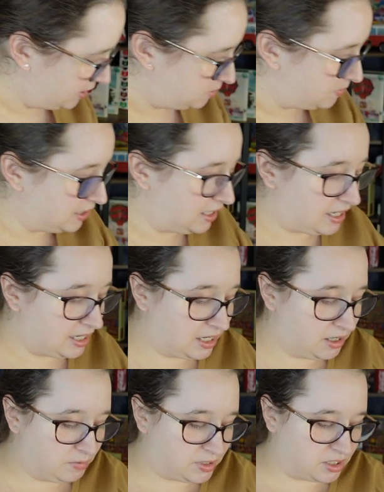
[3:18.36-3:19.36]
this one
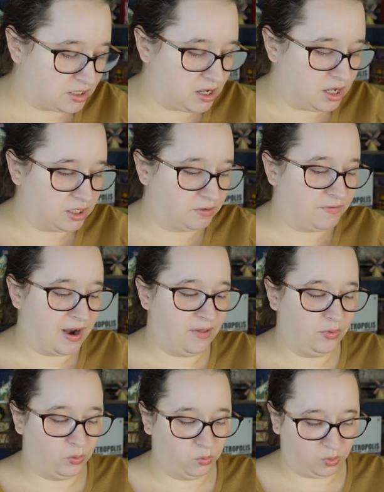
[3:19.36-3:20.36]
here, which is called
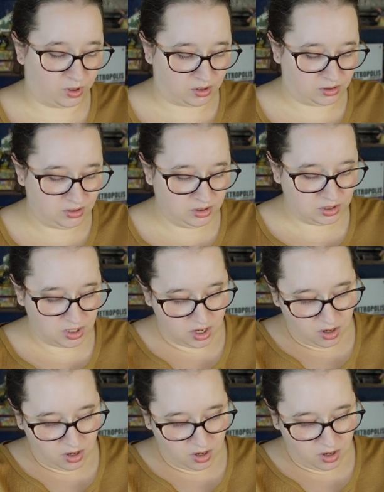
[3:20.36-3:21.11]
Around the World,